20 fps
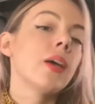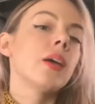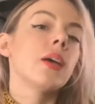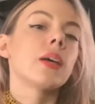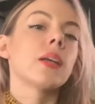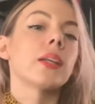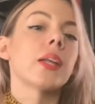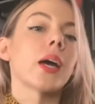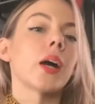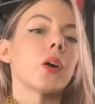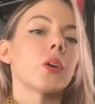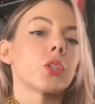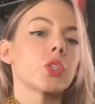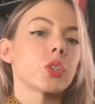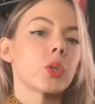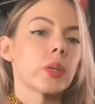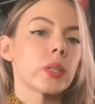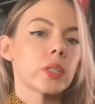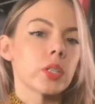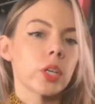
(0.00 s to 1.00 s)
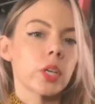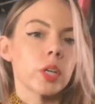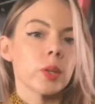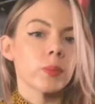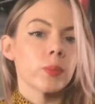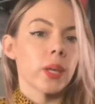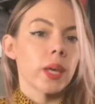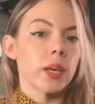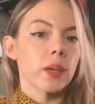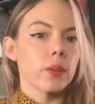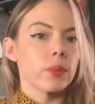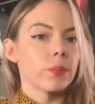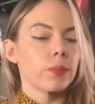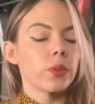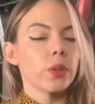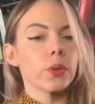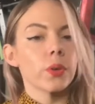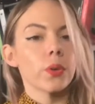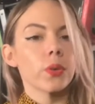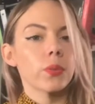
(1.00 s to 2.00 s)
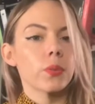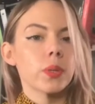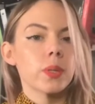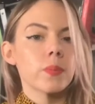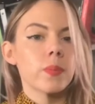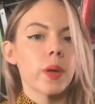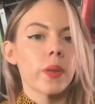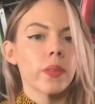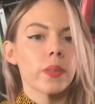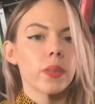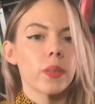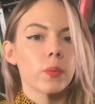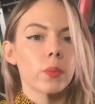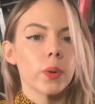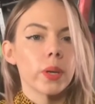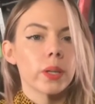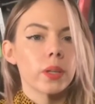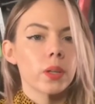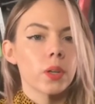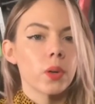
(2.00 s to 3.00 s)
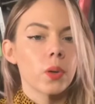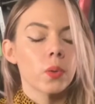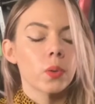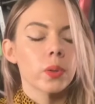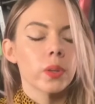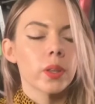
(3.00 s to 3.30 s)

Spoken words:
Now, short term, like, 3-month window,